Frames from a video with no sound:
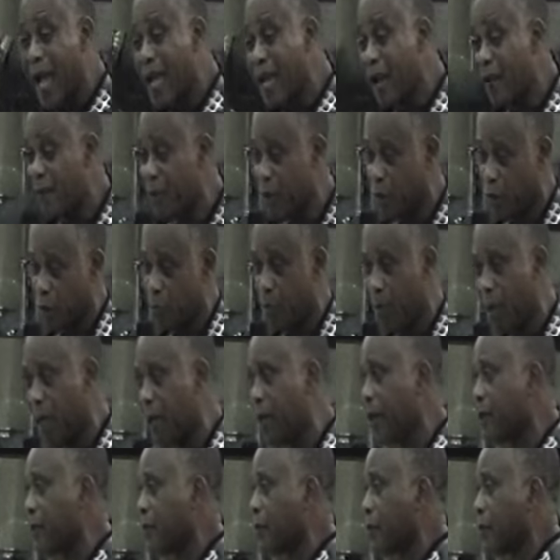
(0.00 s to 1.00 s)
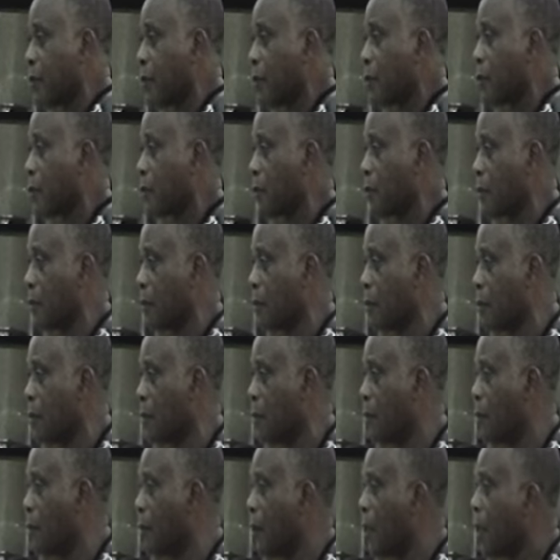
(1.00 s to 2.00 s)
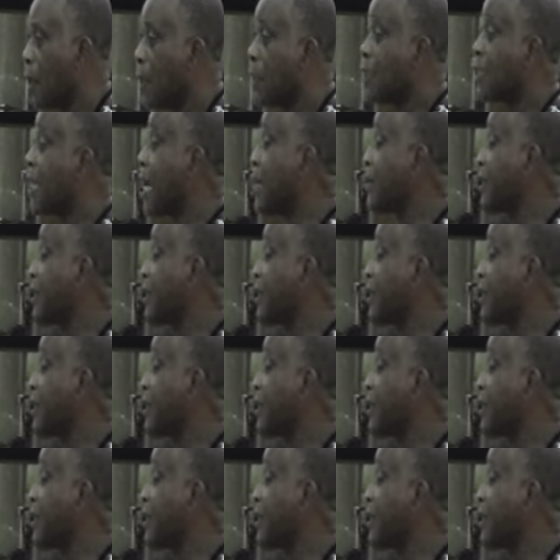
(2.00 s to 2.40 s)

gave it to me. The same